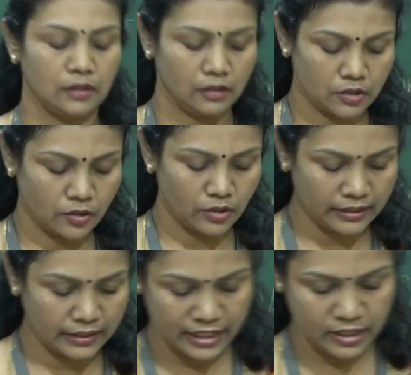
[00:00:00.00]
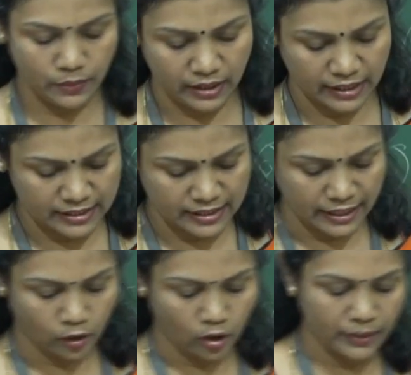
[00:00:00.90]
So the next one is
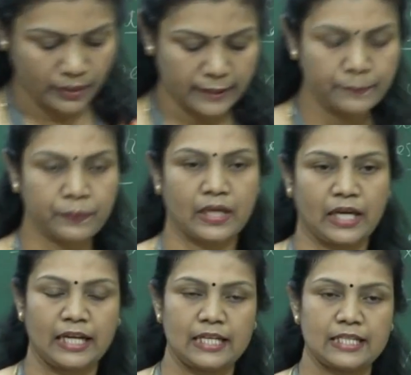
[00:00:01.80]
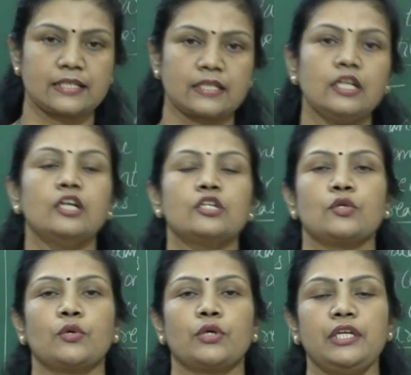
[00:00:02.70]
economic analysis.
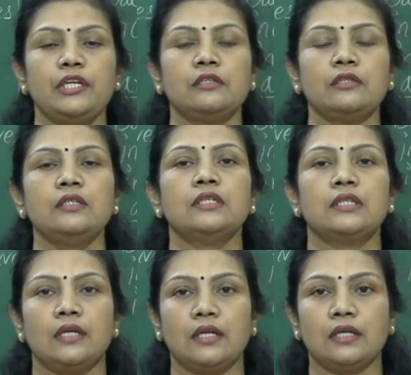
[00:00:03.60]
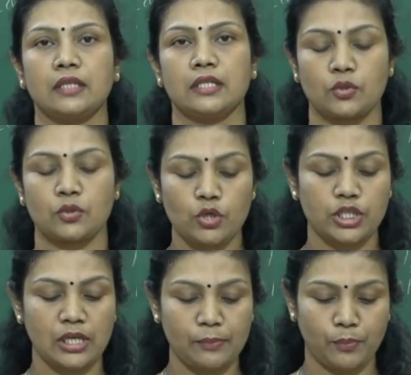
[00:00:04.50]
So here the
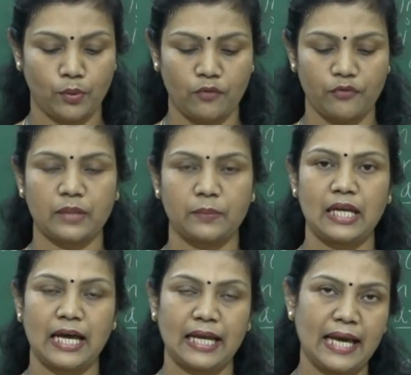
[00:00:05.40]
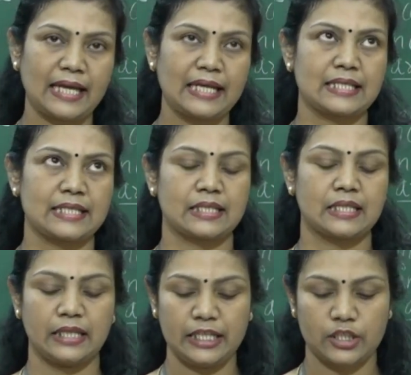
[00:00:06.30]
social profitable analysis
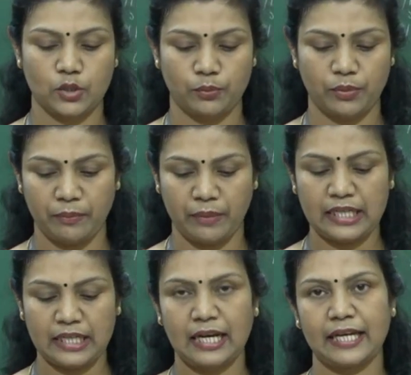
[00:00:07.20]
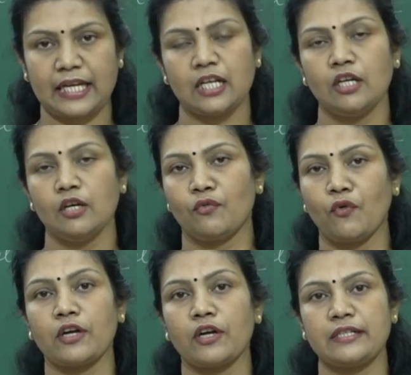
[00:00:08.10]
needs to be made, like
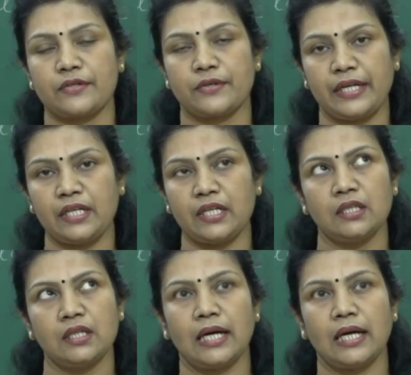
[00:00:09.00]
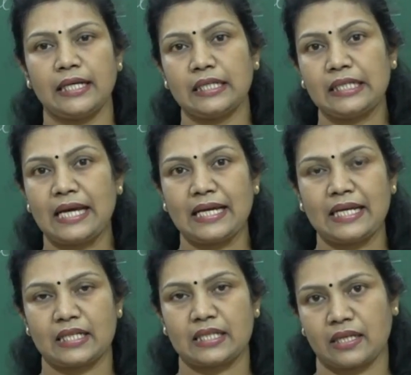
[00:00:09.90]
foreign trade and
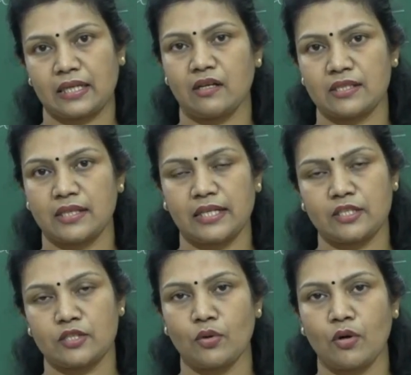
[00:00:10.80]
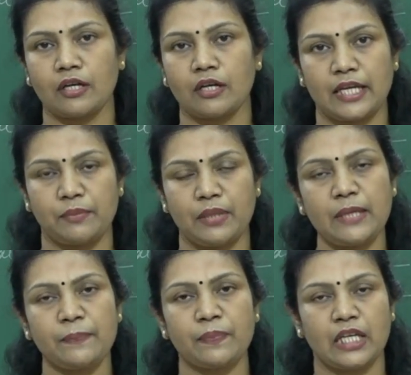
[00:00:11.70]
direct cost and so on can
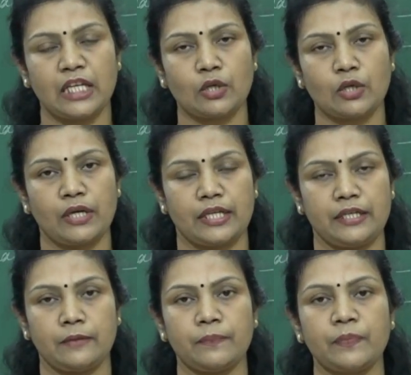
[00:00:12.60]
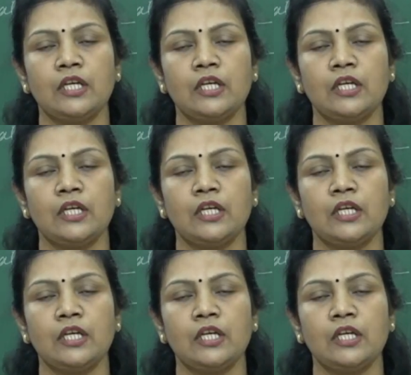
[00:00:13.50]
be included here.